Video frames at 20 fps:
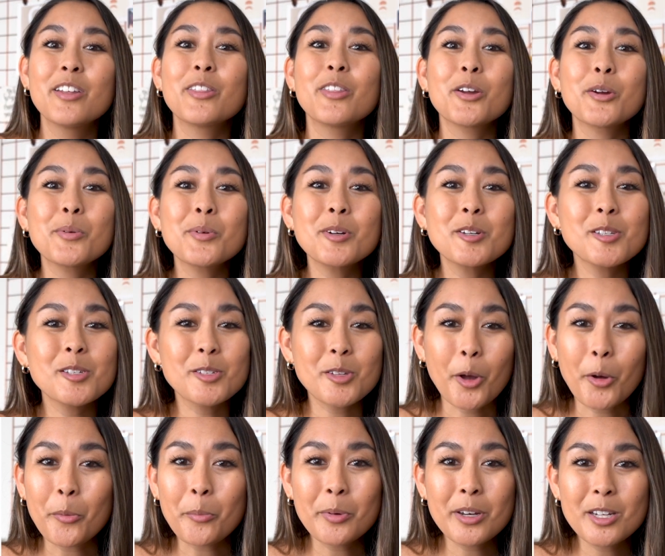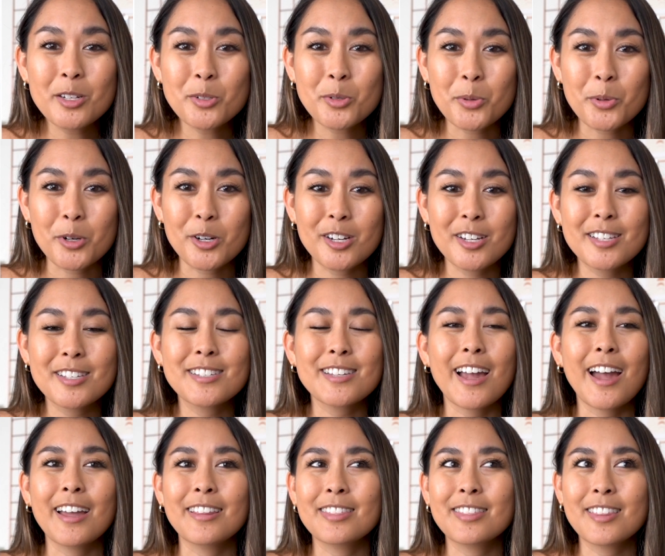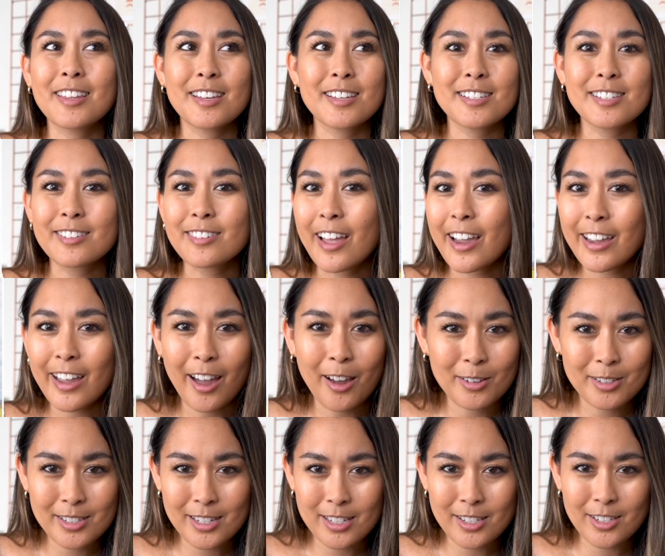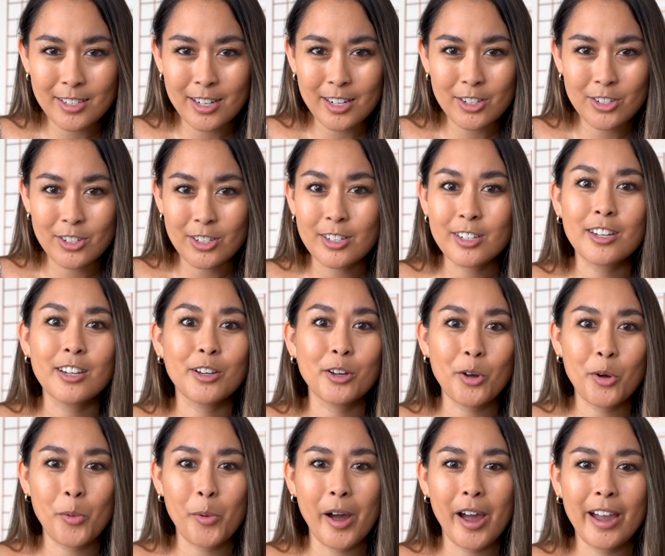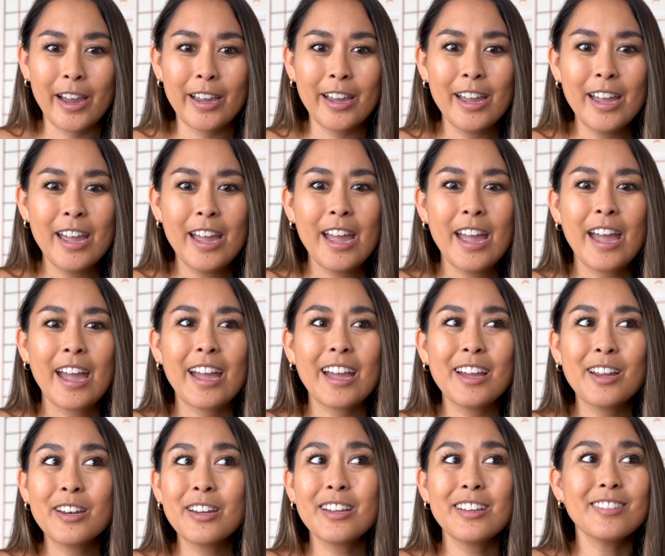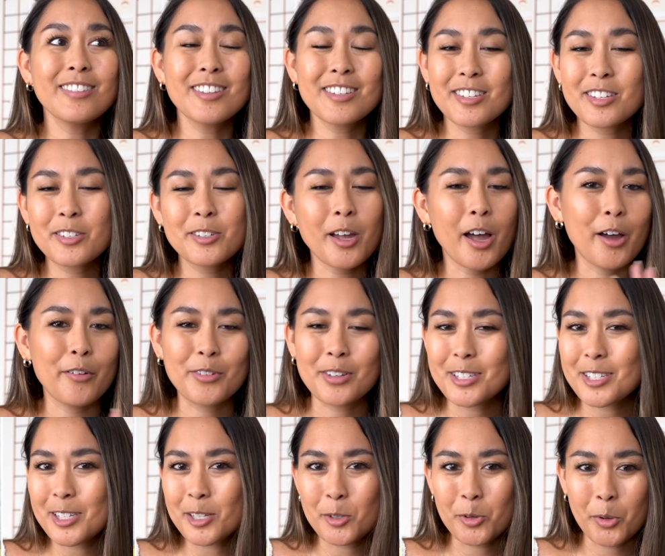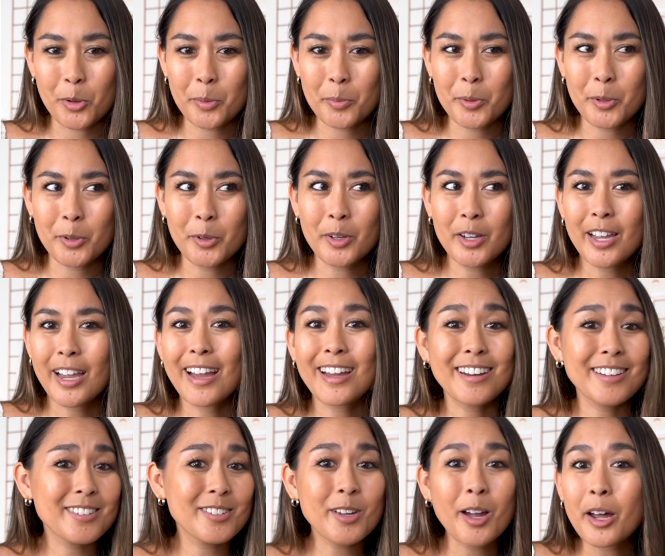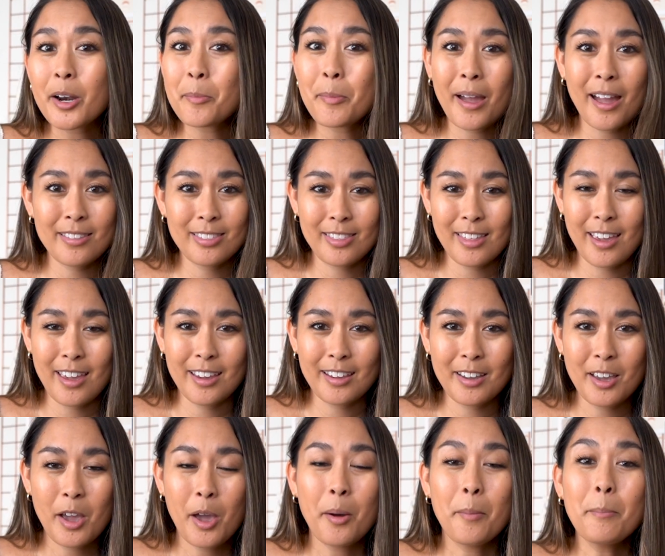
There were so many tourists at this lighthouse destination in Kauai, and this is obviously normal and is not a bad thing.